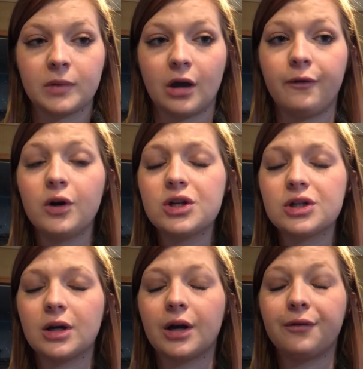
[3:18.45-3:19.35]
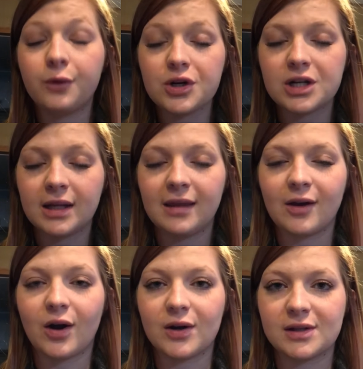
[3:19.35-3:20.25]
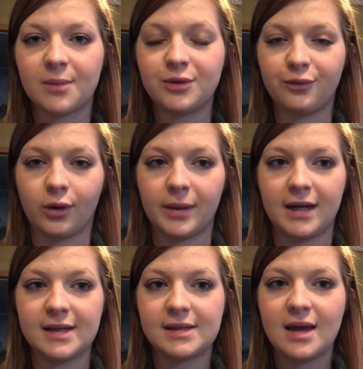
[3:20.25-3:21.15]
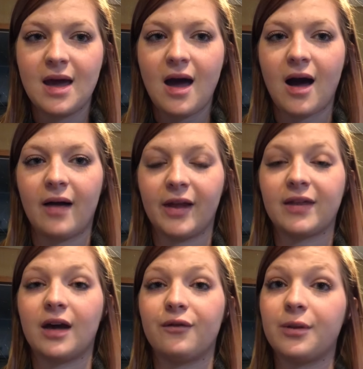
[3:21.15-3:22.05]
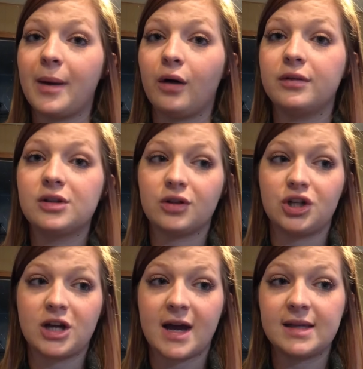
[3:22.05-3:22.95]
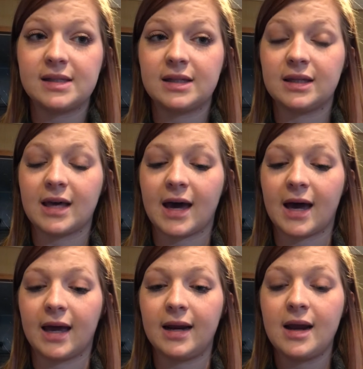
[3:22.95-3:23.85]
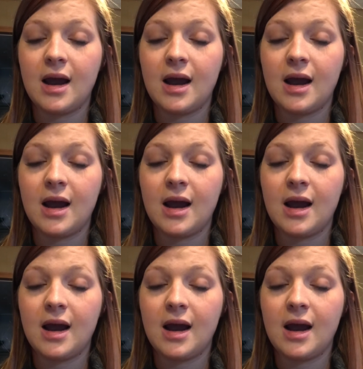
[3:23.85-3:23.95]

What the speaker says: Unfortunately, there are some deformities like that of the pelvis or the chest that